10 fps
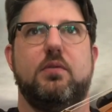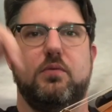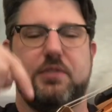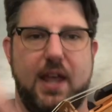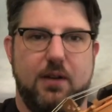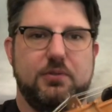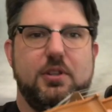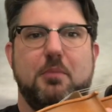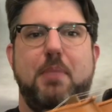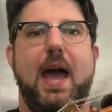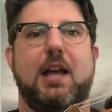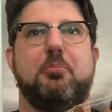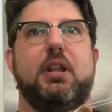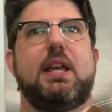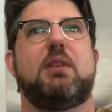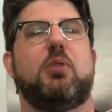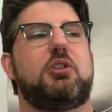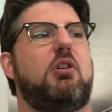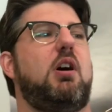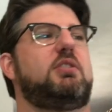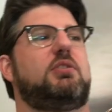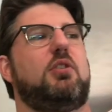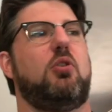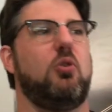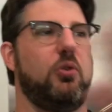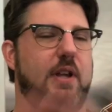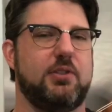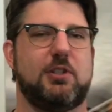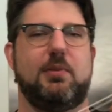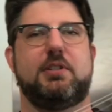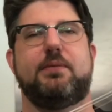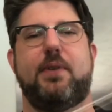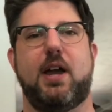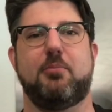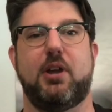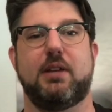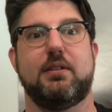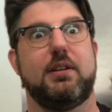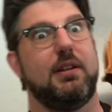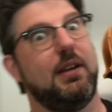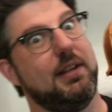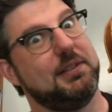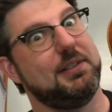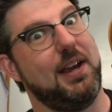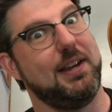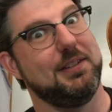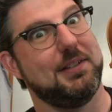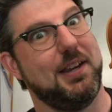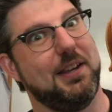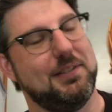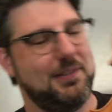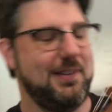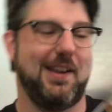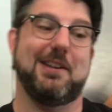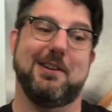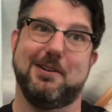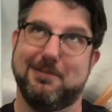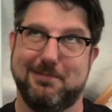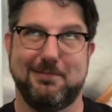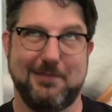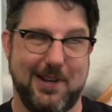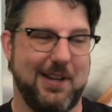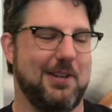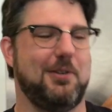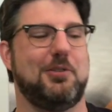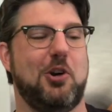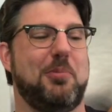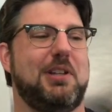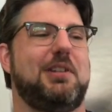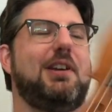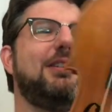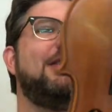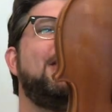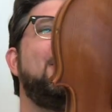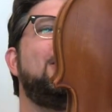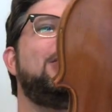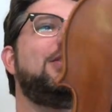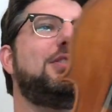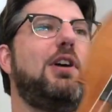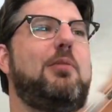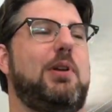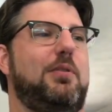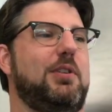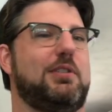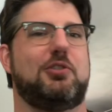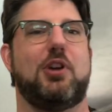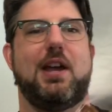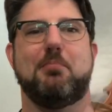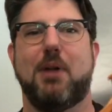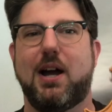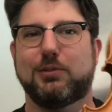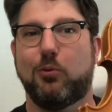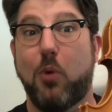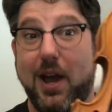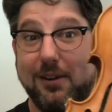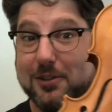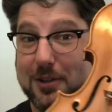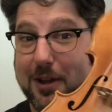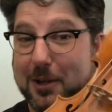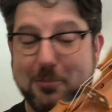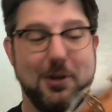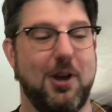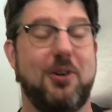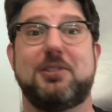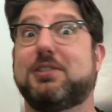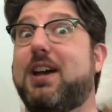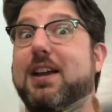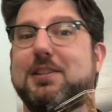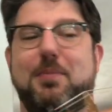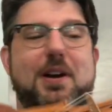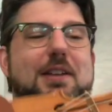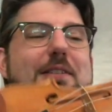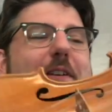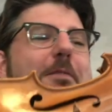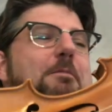down to the back plate, which causes the whole instrument to vibrate. It's science, kids. I know, no big deal. You just thought this is a giant box with wires on it, but no, it's science behind there.